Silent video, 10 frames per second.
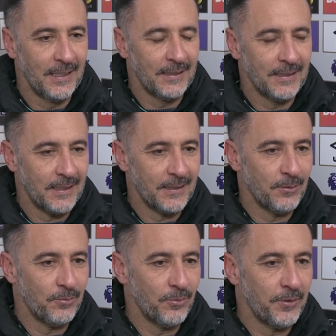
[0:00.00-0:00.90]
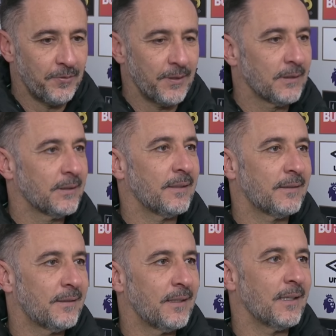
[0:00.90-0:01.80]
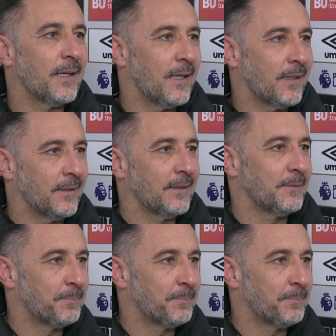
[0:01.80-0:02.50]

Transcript: we feel that they are